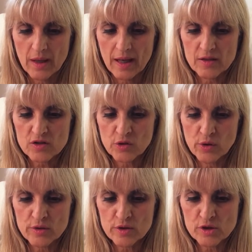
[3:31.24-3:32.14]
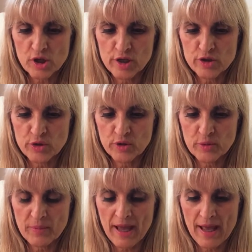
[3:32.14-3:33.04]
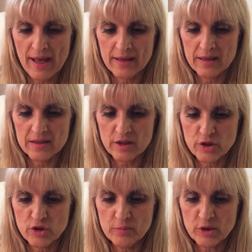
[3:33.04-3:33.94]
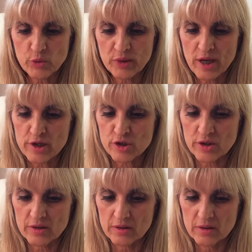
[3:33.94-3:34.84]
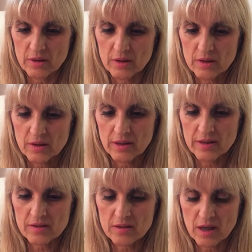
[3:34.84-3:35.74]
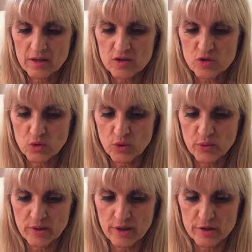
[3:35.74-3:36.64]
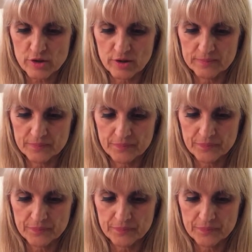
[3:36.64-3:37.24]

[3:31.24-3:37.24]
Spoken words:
And so to judge good or bad is a human creation. It is not a soul creation.